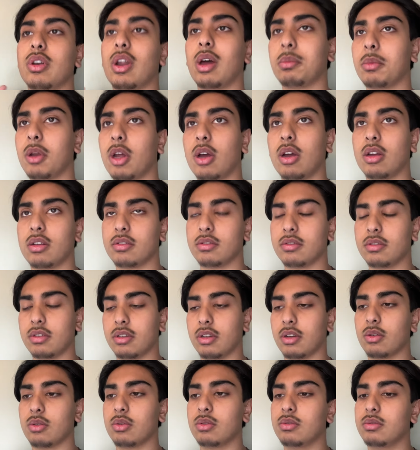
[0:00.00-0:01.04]
I'm not
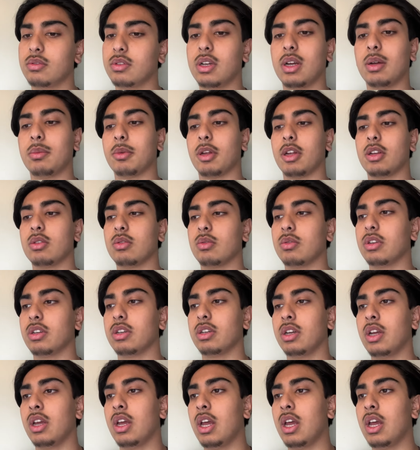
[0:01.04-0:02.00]
no, I'm not doing it.